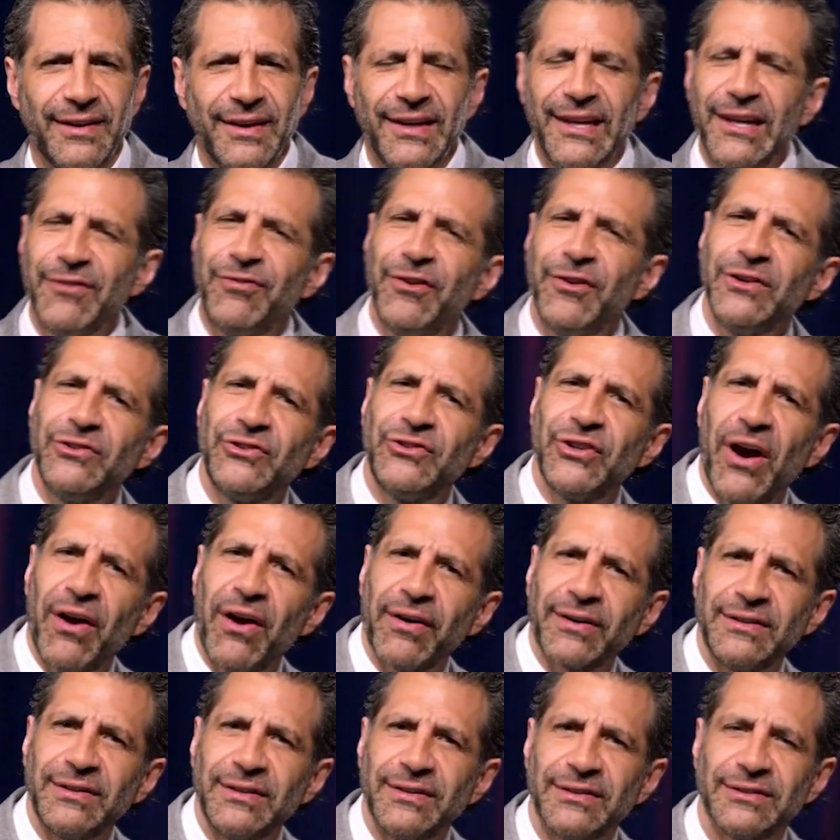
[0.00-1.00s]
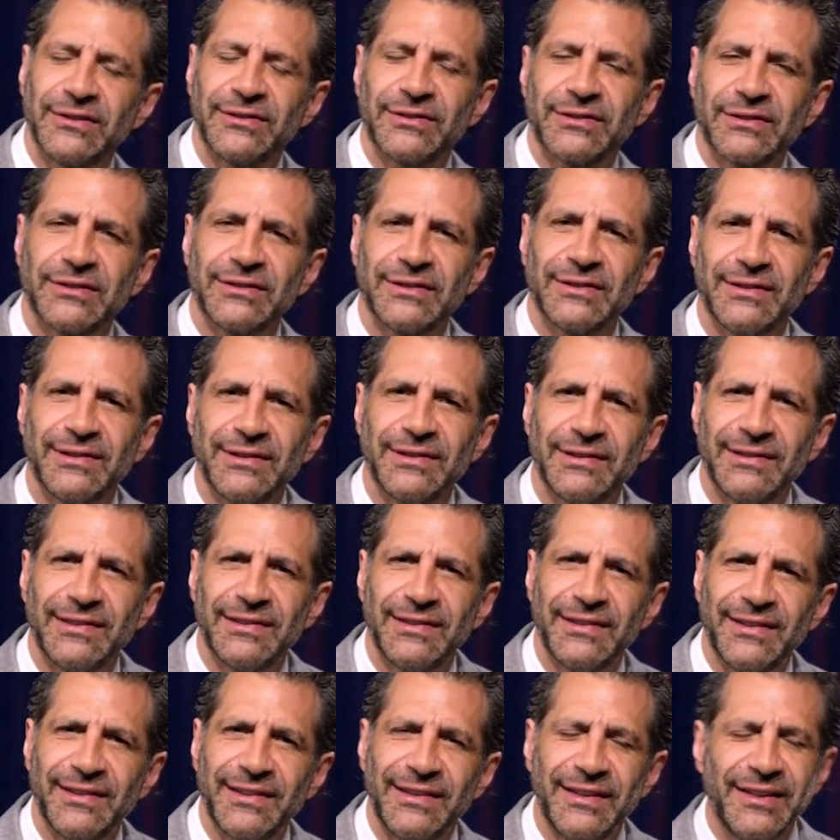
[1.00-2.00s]
Even darkness
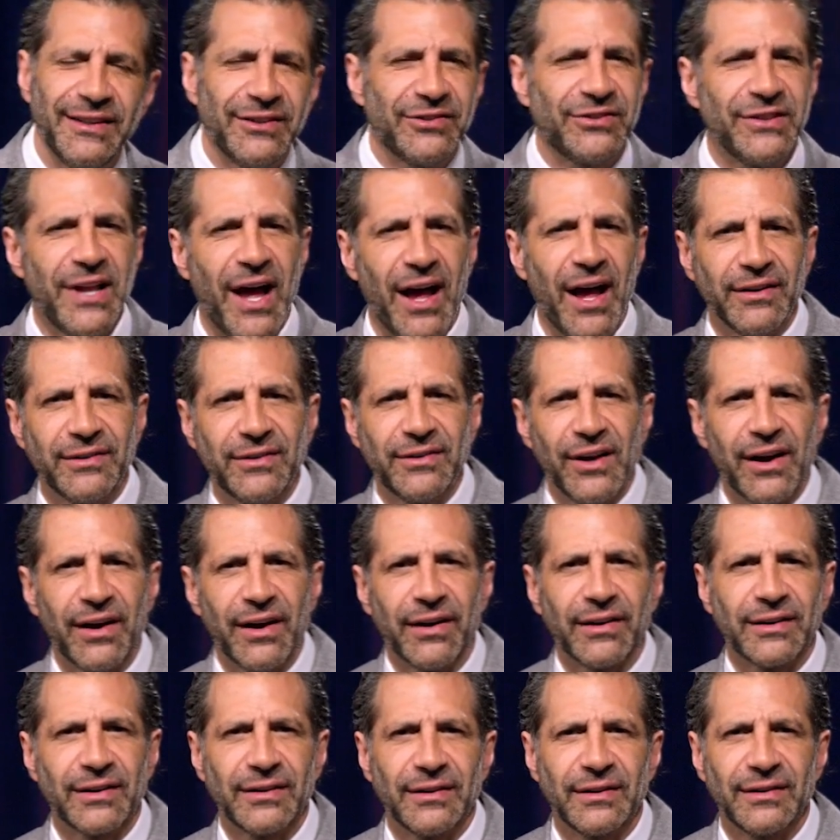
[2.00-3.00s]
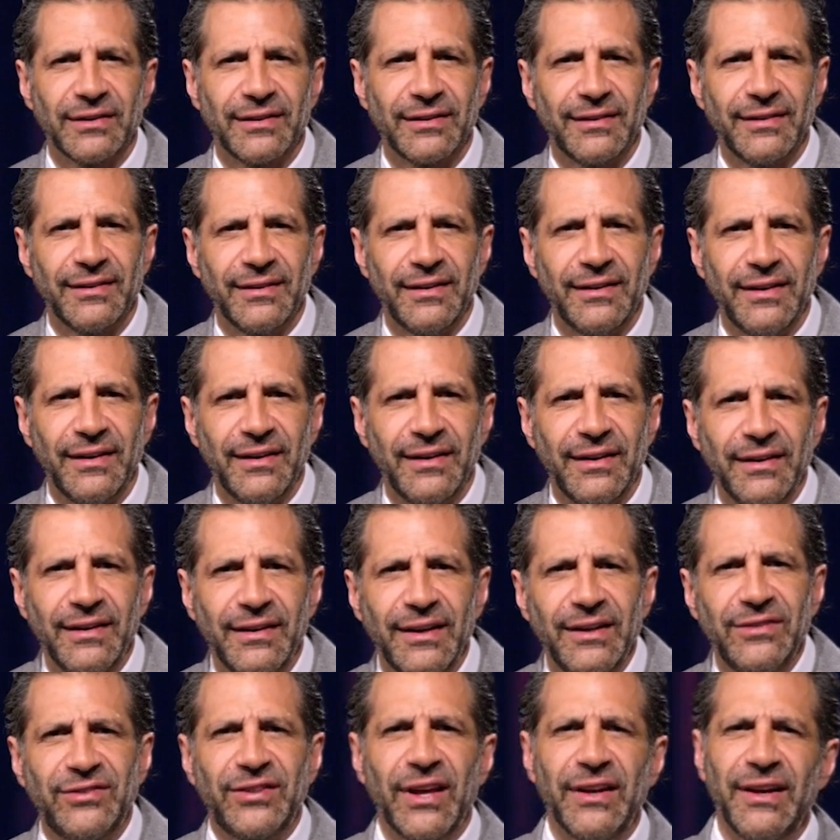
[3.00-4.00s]
is not dark.
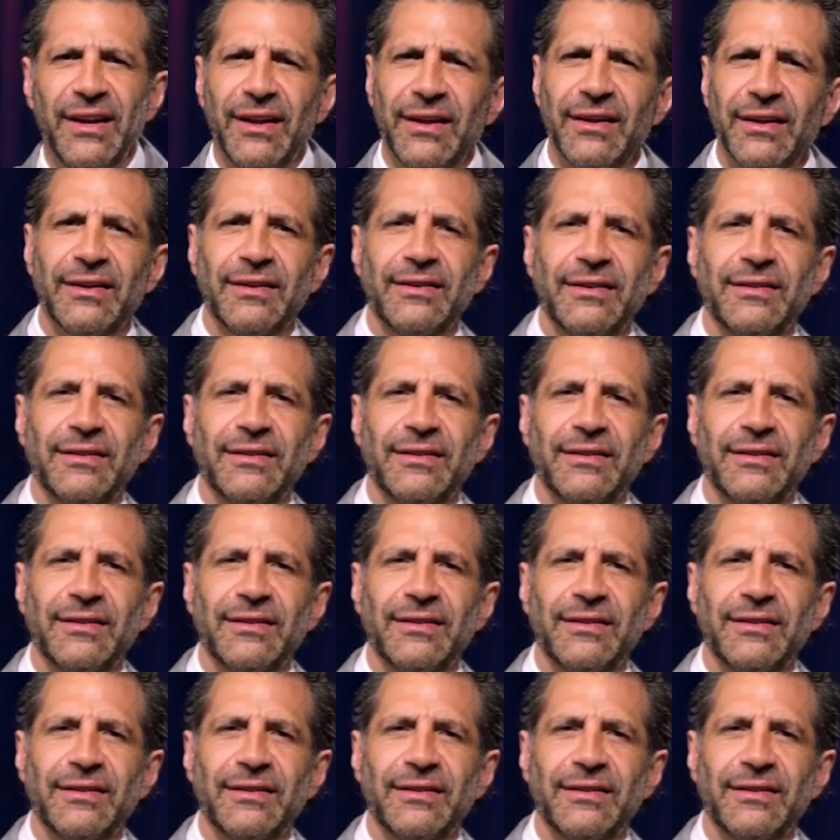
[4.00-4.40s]
He said,